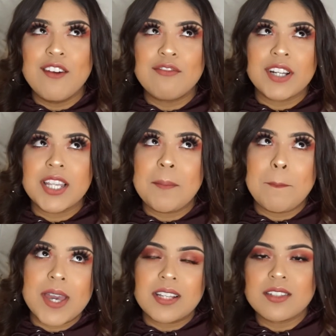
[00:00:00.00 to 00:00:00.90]
a freaking
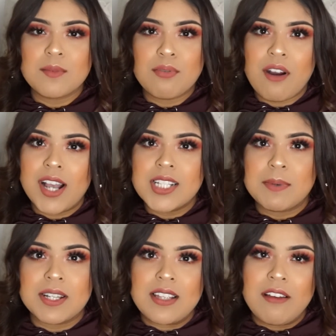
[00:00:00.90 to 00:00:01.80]
big surprise
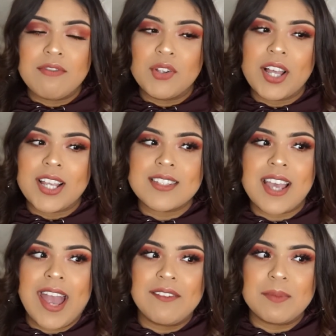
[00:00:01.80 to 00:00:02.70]
because I feel like it's
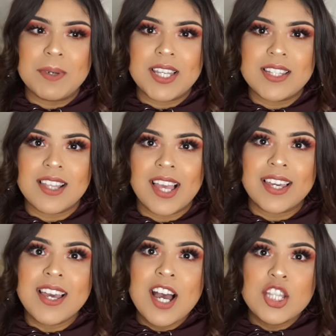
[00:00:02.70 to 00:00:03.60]
everybody's like